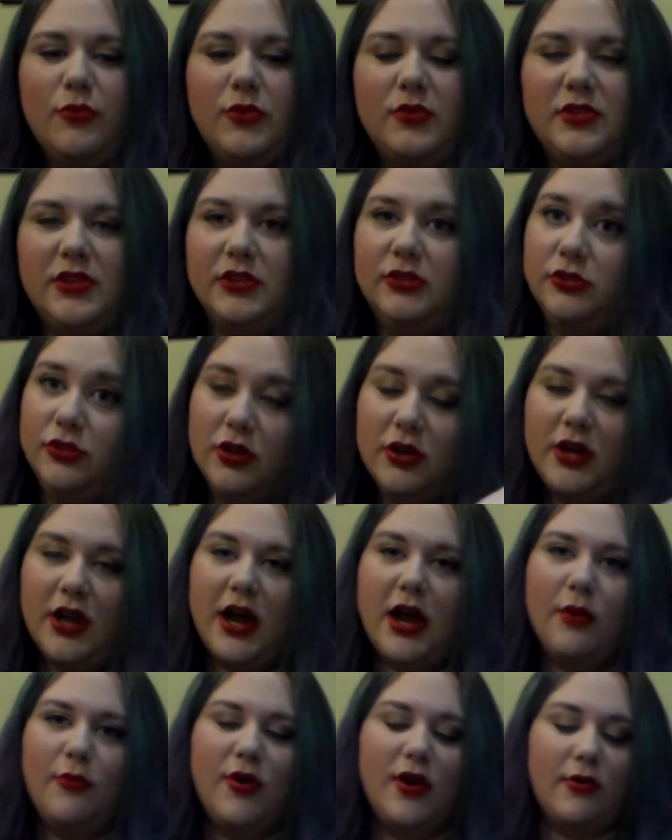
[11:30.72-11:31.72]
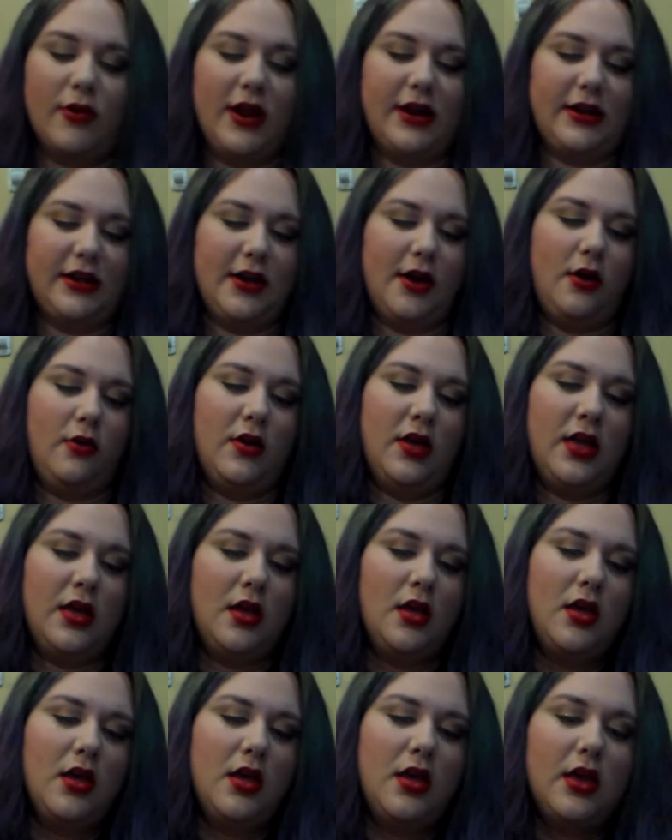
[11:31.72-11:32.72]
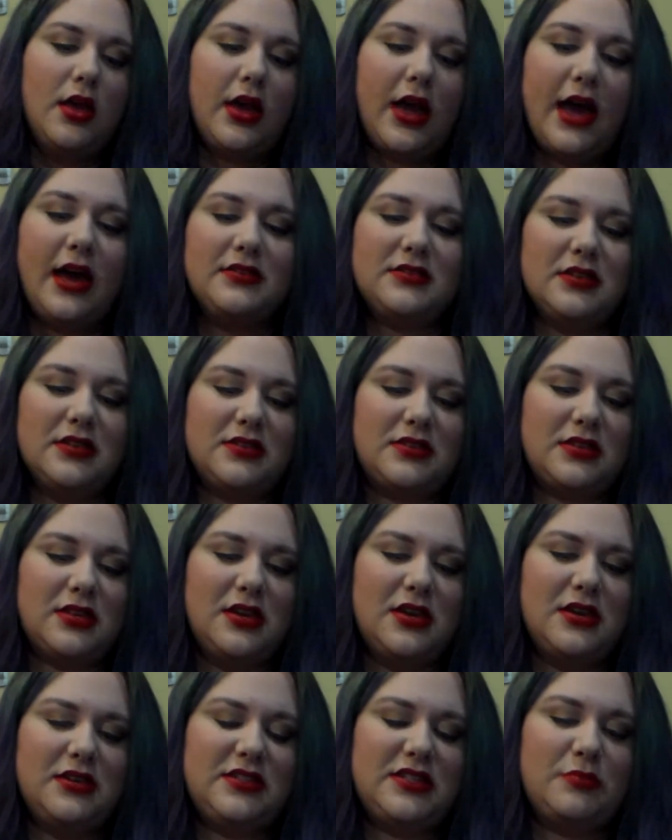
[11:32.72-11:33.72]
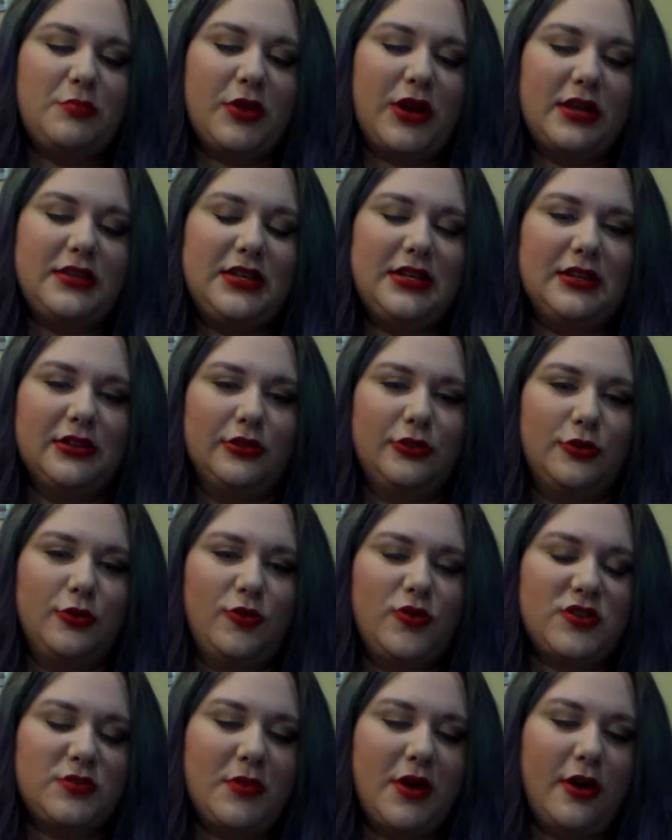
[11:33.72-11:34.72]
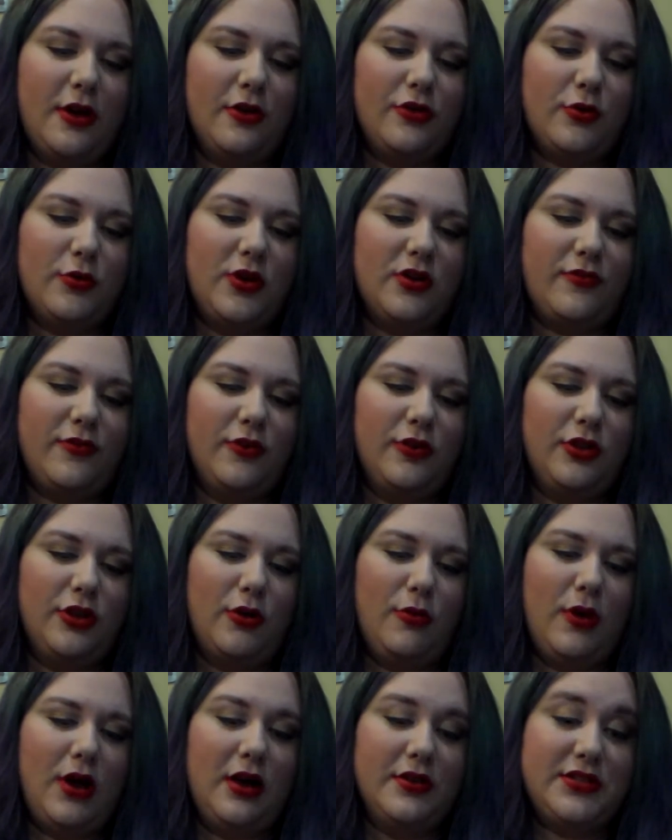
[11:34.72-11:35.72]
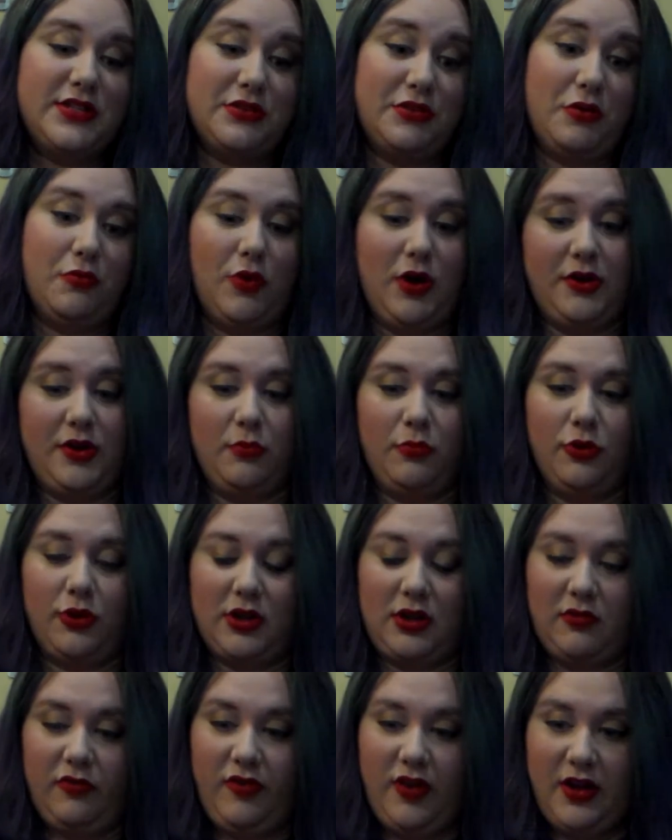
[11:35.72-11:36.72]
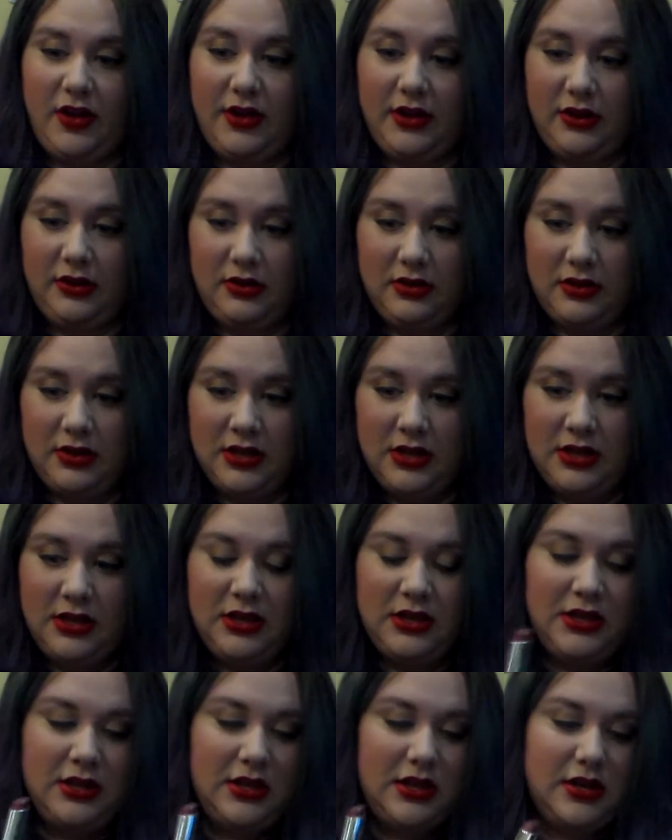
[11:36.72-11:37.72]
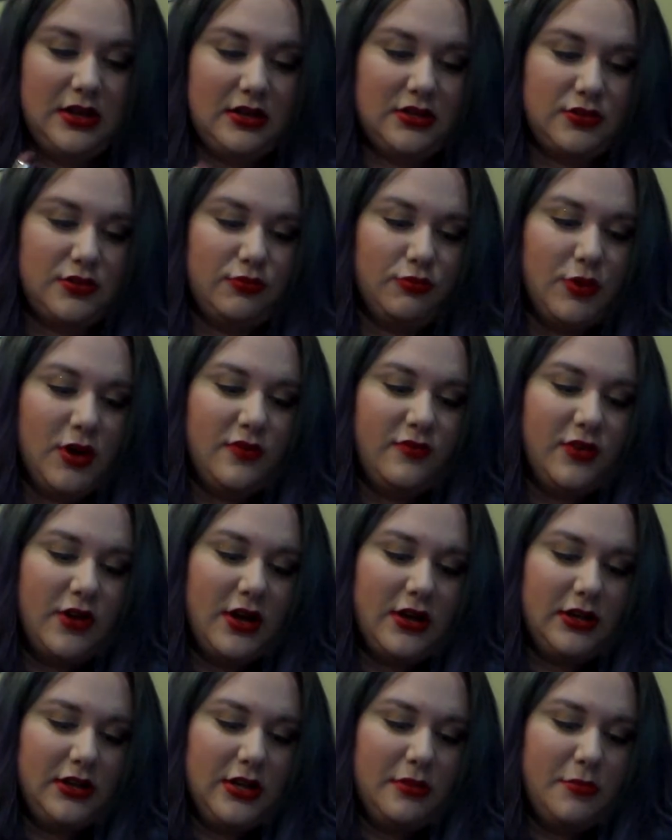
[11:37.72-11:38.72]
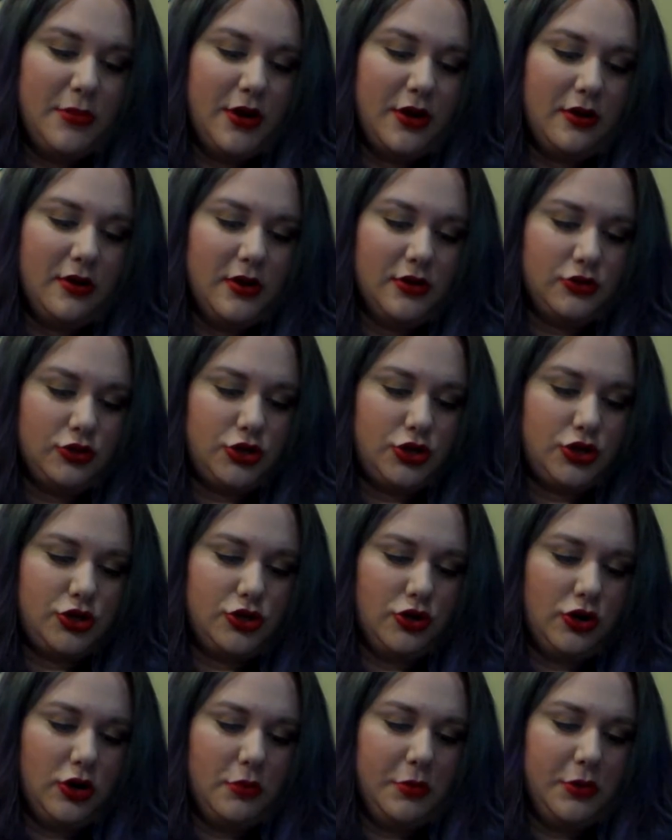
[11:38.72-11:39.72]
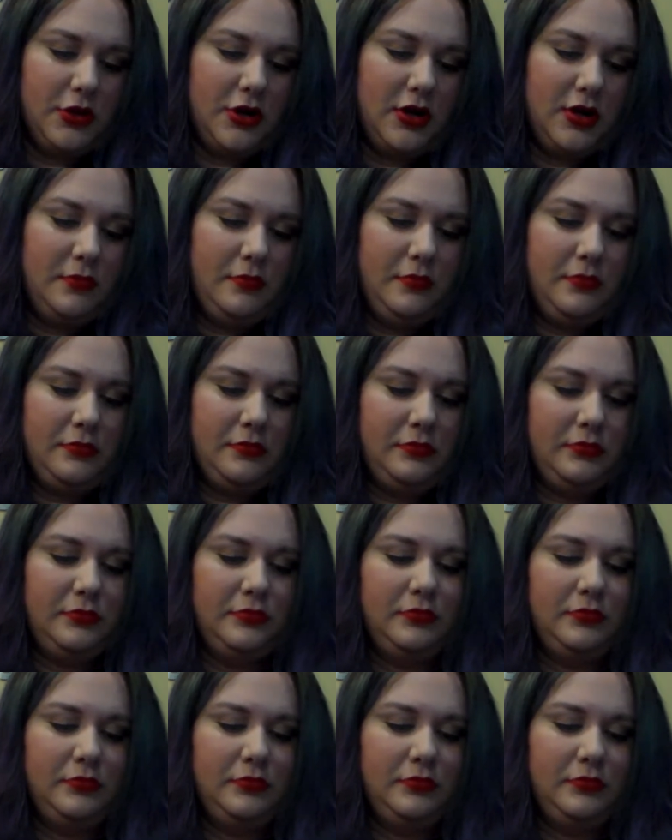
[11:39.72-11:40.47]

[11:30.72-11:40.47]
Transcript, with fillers: for what the look I want right now as is this, but I did lose my other one for a little while, so it wound up working fine. It is Revlon Lip Butter and Sugar Plum.